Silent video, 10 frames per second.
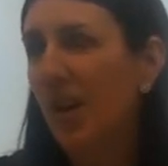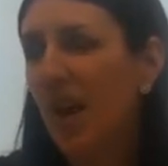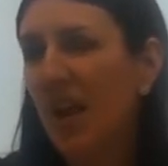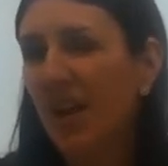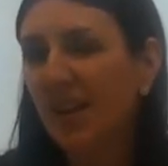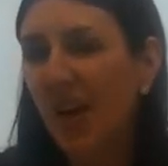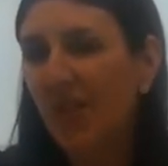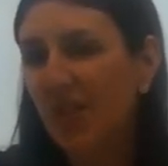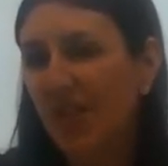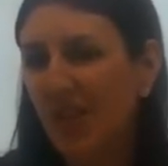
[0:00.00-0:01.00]
and
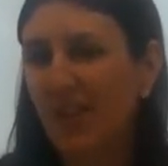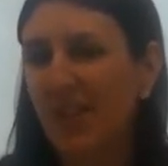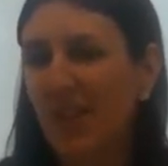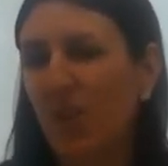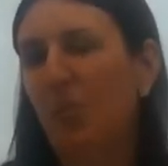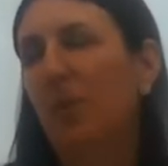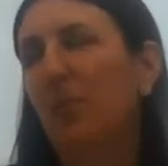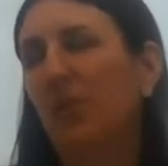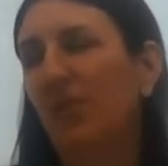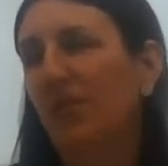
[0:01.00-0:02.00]
uncover things that other
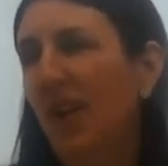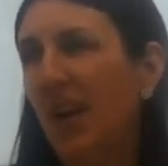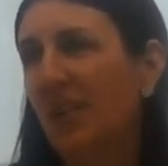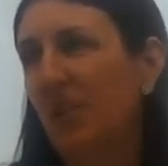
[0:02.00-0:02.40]
people don't find